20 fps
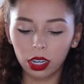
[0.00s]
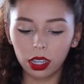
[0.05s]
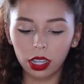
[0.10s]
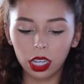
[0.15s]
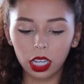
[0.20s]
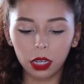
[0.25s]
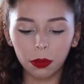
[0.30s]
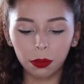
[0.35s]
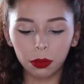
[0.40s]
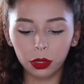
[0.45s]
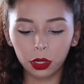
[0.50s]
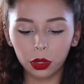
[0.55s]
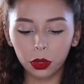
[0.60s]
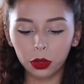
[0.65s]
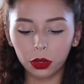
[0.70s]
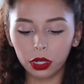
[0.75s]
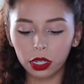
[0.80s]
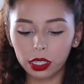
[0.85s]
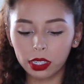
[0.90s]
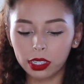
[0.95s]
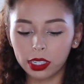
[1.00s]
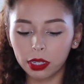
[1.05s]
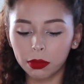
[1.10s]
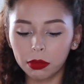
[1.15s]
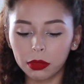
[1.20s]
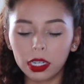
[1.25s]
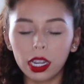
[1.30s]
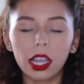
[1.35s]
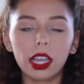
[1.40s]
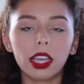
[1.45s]
upload
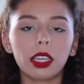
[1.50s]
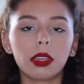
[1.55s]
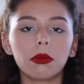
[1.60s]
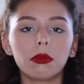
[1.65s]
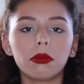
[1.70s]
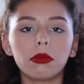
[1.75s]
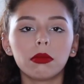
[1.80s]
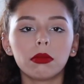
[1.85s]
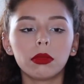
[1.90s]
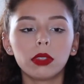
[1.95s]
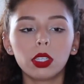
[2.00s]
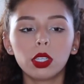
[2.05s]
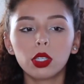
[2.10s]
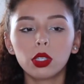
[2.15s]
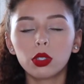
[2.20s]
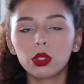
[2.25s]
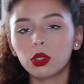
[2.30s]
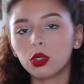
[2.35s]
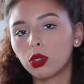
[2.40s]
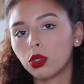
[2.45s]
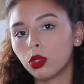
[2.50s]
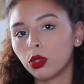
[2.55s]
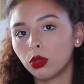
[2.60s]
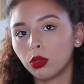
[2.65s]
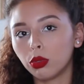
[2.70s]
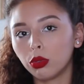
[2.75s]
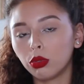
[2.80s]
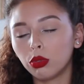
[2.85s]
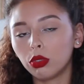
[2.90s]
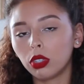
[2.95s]
sometime
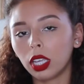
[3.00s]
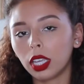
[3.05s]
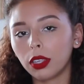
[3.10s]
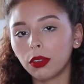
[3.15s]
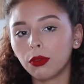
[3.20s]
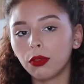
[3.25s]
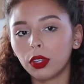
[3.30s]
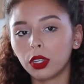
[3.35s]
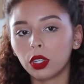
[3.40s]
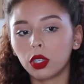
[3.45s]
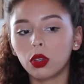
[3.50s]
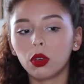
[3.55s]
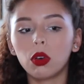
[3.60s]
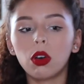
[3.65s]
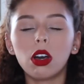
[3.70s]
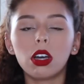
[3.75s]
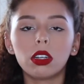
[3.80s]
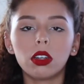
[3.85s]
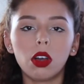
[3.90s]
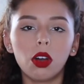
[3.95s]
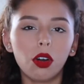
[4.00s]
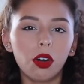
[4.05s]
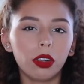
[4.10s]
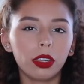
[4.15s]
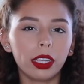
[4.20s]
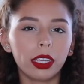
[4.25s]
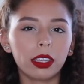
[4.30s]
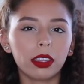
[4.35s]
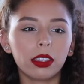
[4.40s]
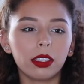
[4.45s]
soon a video on all
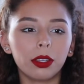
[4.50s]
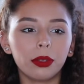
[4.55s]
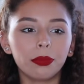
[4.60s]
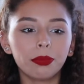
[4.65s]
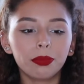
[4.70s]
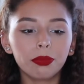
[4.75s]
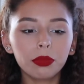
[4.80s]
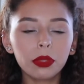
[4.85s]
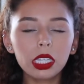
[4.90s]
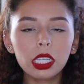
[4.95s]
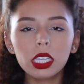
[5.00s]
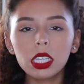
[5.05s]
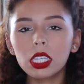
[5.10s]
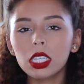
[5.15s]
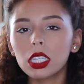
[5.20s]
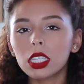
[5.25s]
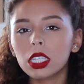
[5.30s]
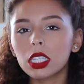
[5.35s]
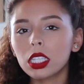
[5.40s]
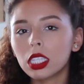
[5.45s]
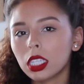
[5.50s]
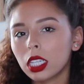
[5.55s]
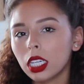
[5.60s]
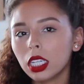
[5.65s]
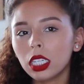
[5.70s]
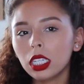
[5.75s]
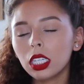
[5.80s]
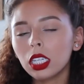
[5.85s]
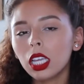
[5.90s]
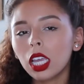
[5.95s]
like the
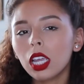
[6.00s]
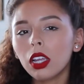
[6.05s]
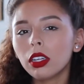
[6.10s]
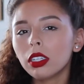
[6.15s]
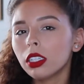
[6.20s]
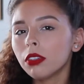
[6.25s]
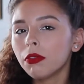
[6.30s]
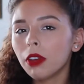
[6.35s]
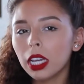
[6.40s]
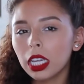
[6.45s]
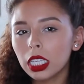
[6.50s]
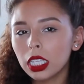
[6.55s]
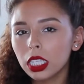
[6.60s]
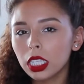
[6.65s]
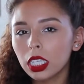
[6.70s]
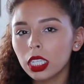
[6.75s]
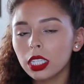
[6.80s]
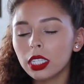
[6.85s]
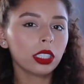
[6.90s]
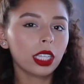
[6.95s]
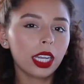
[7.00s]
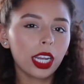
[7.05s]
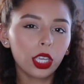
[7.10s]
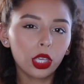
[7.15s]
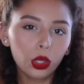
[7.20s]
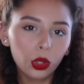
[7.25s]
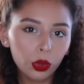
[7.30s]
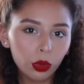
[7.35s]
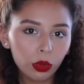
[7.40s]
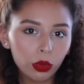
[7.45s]
skincare devices that I
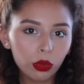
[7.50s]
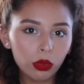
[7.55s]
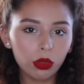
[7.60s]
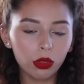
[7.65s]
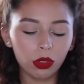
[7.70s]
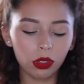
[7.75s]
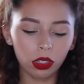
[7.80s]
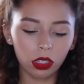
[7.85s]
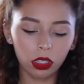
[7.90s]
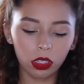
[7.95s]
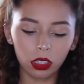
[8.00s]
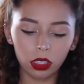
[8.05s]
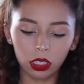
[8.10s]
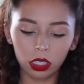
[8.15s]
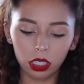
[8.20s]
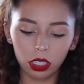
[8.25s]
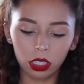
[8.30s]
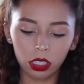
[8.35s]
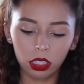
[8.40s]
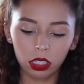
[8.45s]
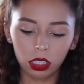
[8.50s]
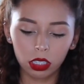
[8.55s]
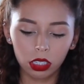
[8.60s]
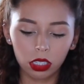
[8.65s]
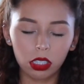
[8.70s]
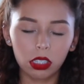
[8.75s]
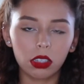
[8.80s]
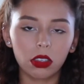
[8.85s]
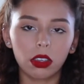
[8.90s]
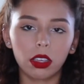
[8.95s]
use.
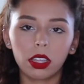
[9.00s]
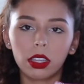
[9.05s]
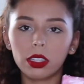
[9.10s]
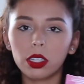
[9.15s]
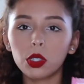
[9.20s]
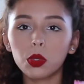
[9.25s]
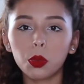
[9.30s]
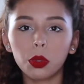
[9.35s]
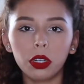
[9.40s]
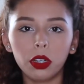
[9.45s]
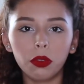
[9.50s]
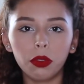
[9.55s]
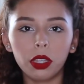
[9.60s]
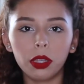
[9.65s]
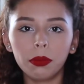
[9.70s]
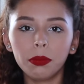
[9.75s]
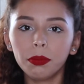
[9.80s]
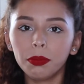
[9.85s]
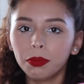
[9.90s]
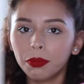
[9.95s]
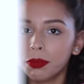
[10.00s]
So yeah, this is one of them.